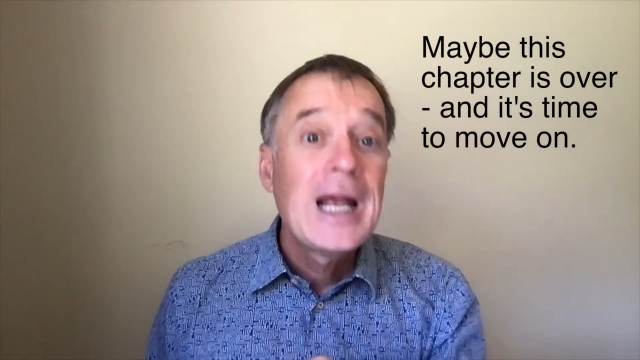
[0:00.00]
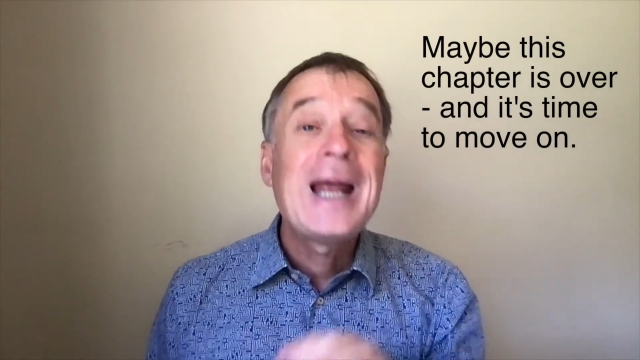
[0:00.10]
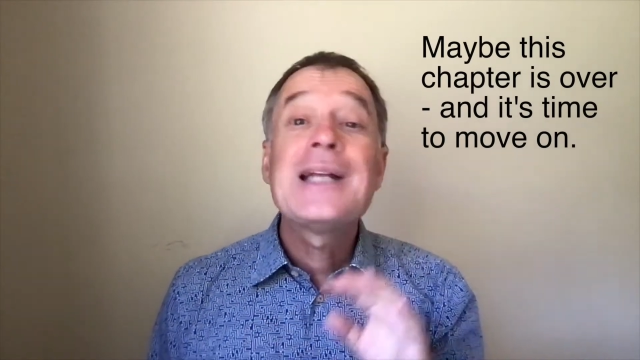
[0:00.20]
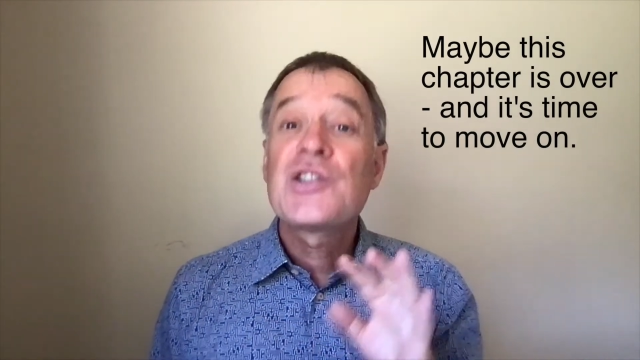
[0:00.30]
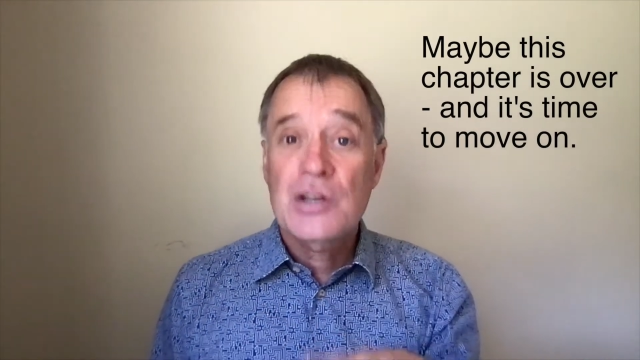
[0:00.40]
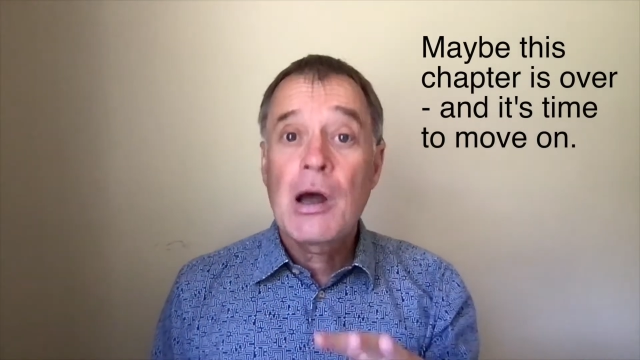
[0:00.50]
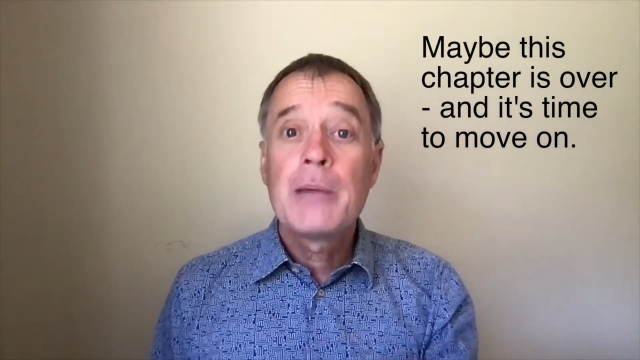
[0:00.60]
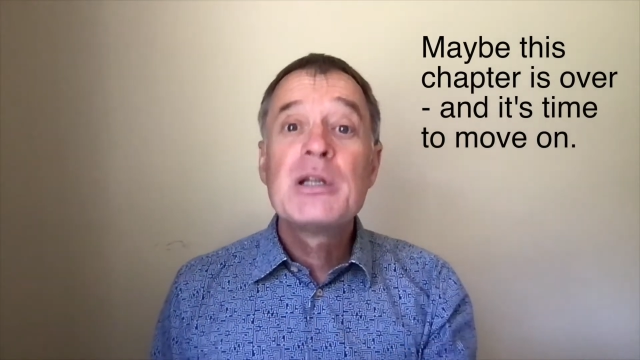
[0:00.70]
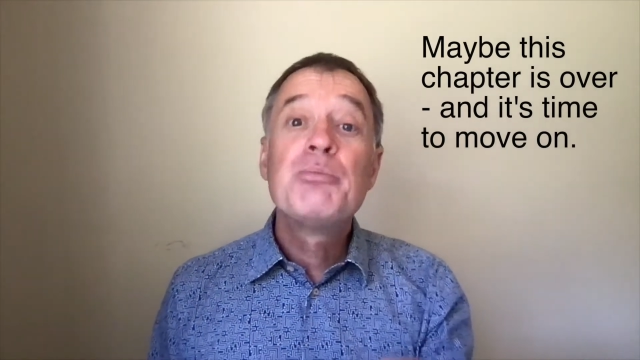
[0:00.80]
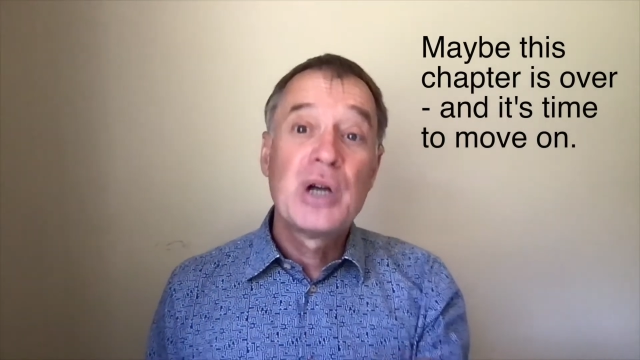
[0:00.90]
It's
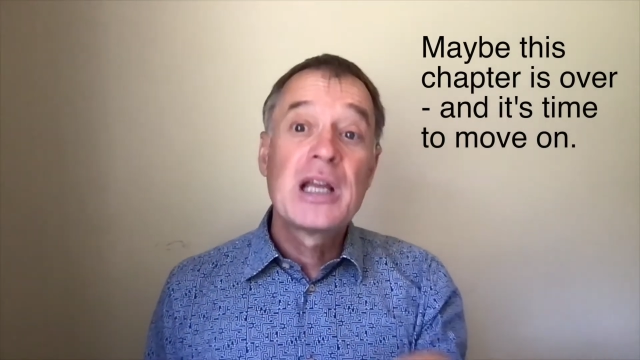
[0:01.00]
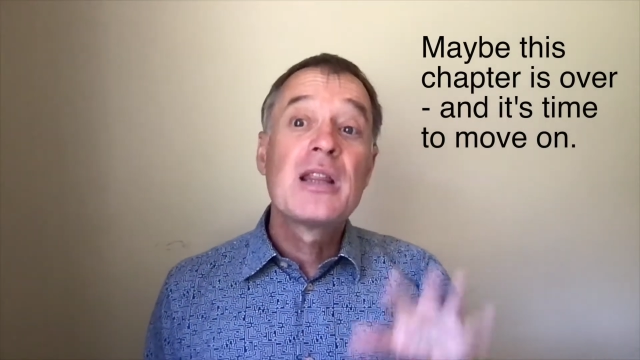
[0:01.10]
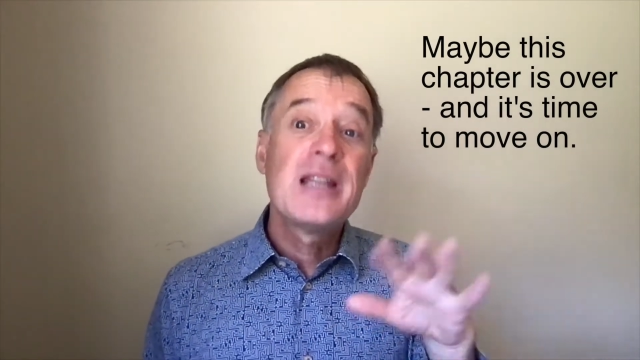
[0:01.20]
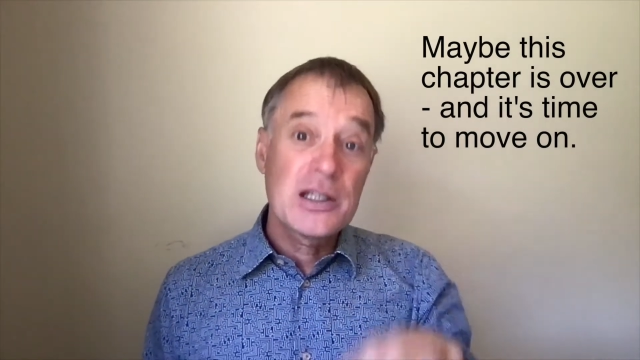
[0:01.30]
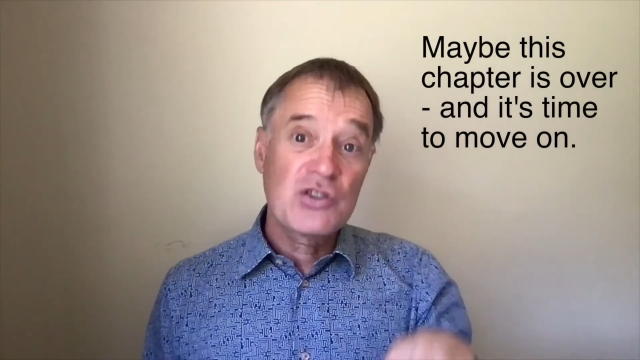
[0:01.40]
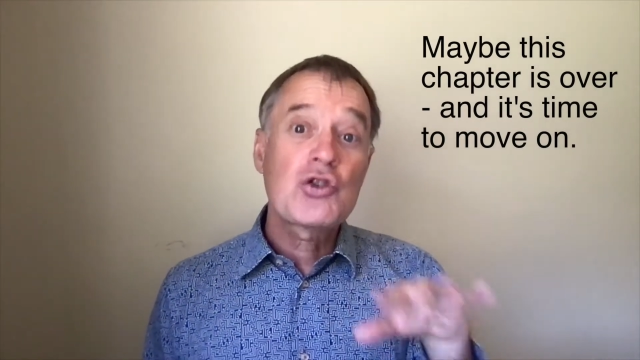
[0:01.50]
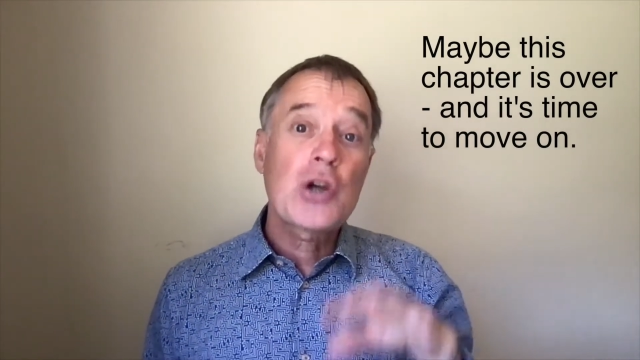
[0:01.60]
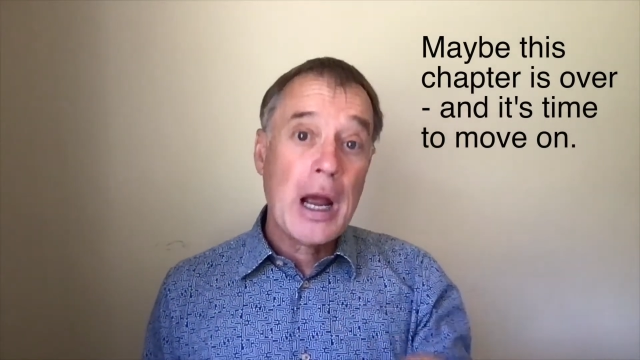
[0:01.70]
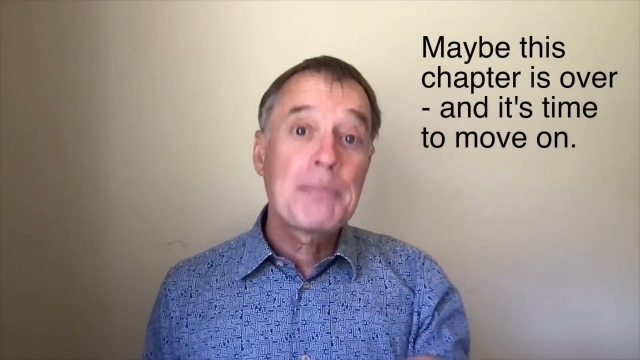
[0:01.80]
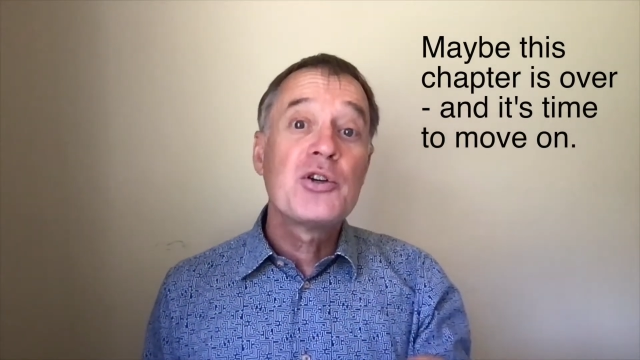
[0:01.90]
time to bring this
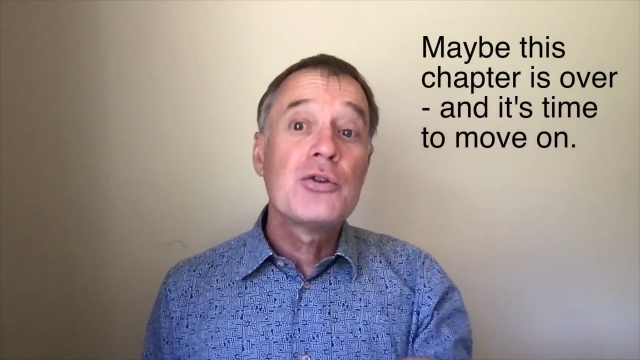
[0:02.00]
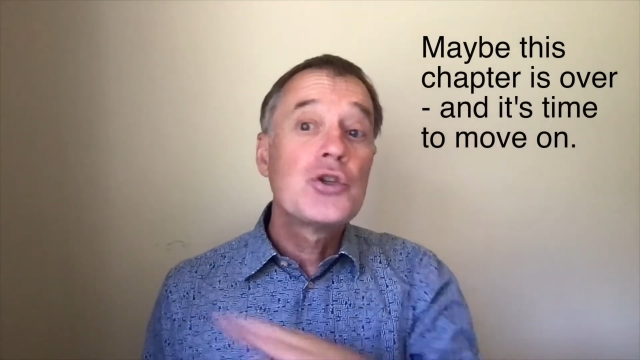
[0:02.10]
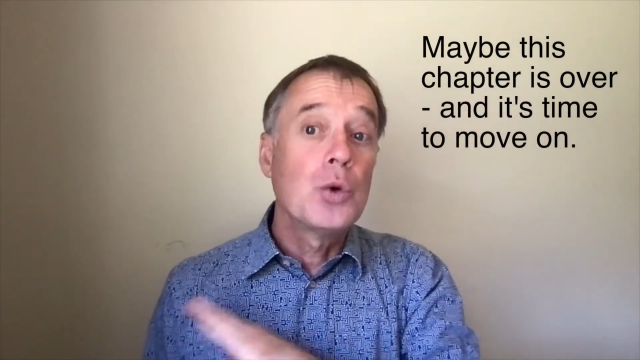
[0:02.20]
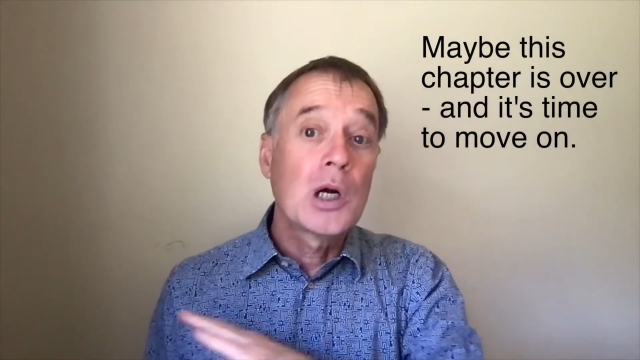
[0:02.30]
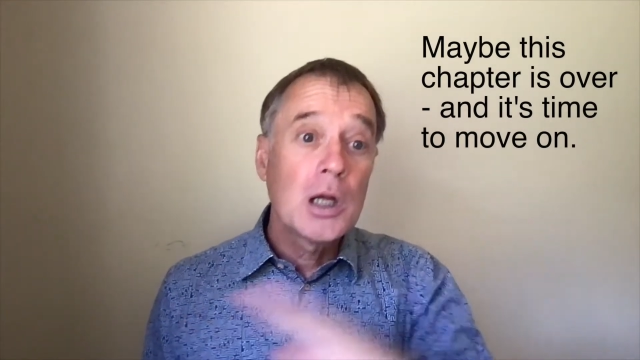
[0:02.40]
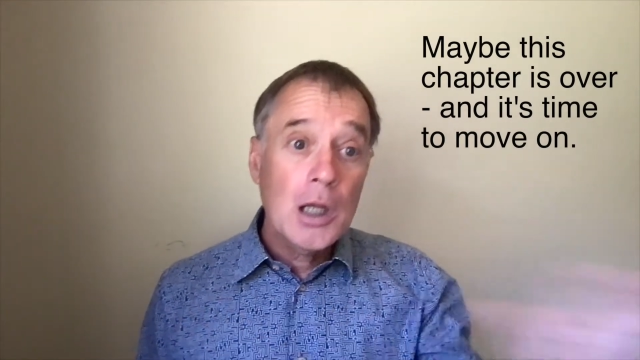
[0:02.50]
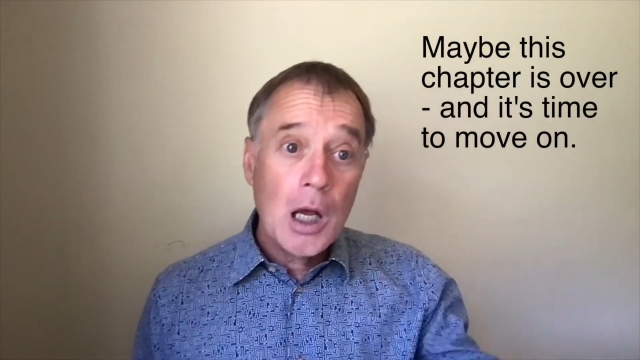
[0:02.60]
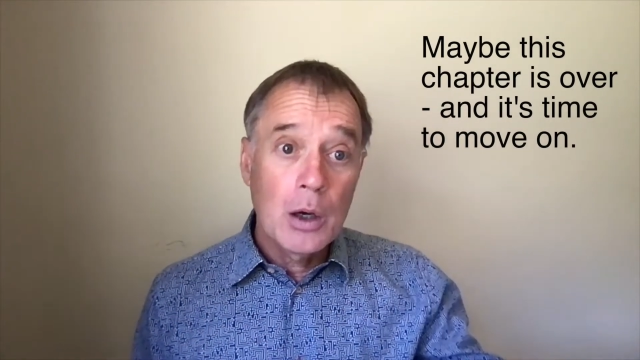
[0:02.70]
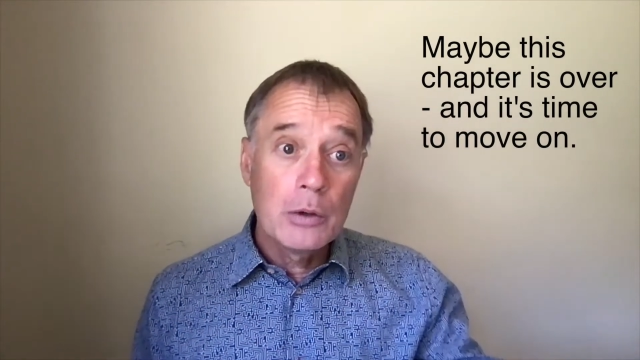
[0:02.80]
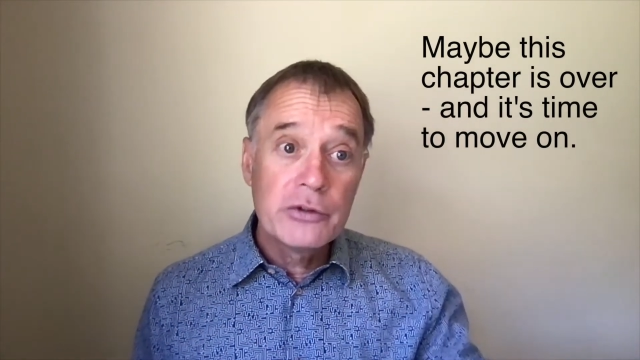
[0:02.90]
chapter to a
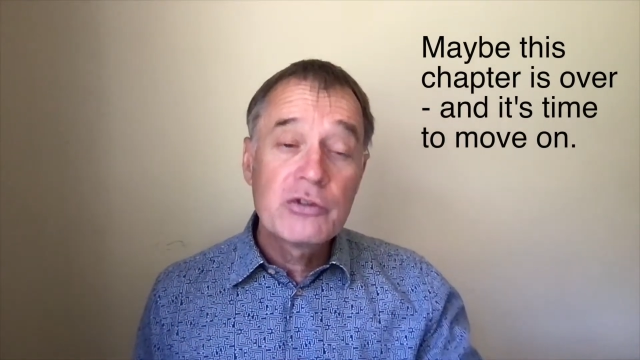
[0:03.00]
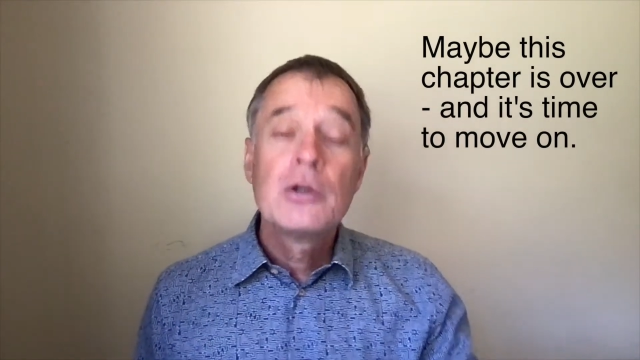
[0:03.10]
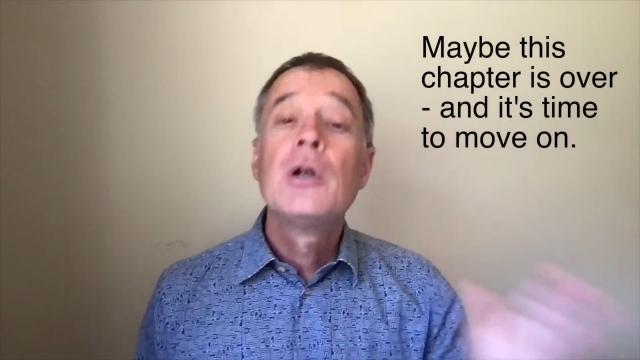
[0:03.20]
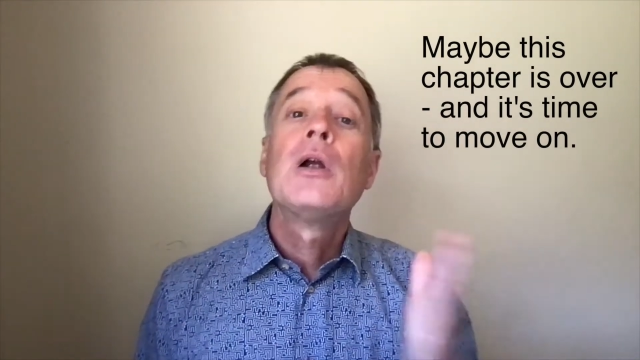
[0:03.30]
close